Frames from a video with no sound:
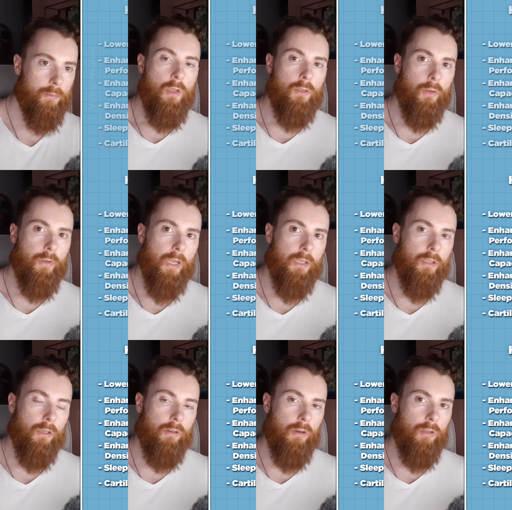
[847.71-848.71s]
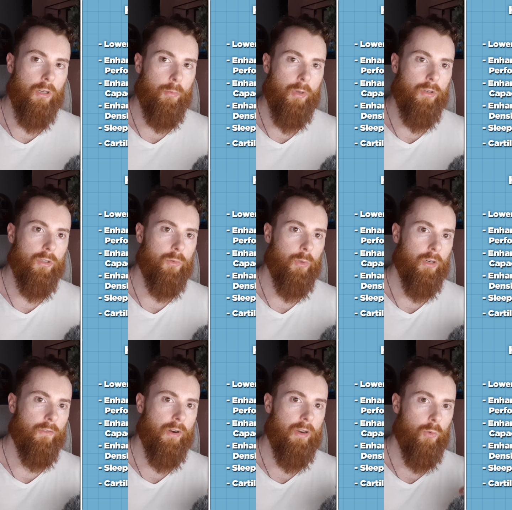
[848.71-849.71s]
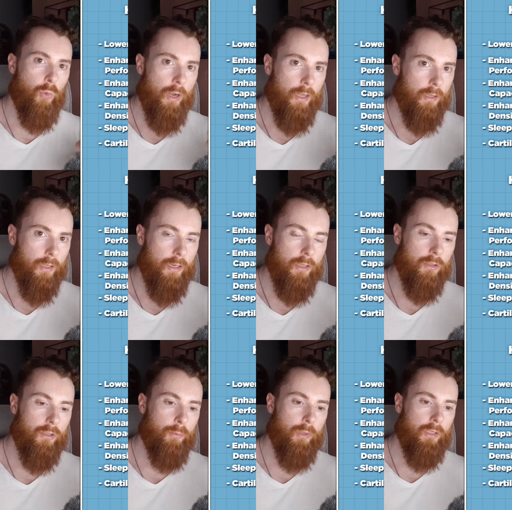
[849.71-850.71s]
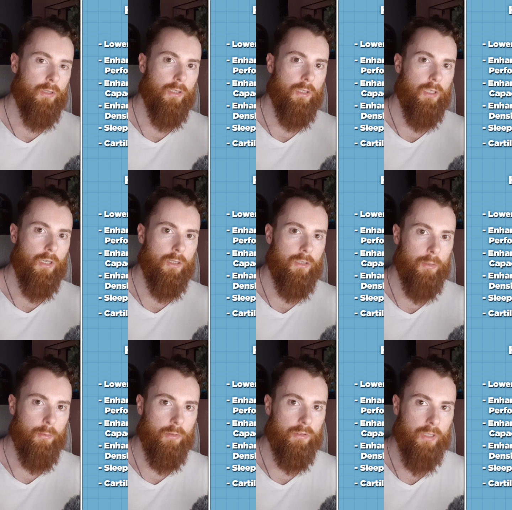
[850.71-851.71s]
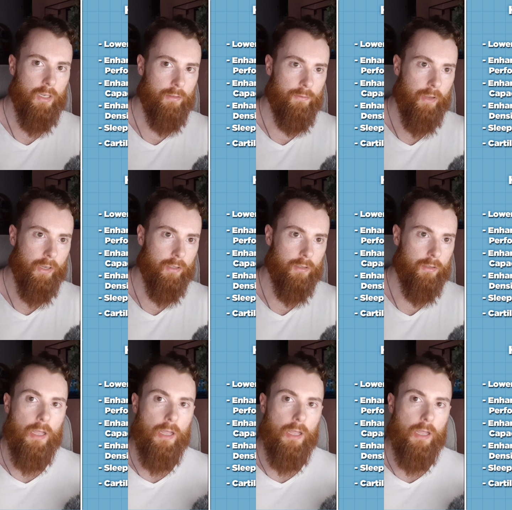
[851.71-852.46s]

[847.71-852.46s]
So yes, growth hormone does work very well, and it also brings a large number of side effects,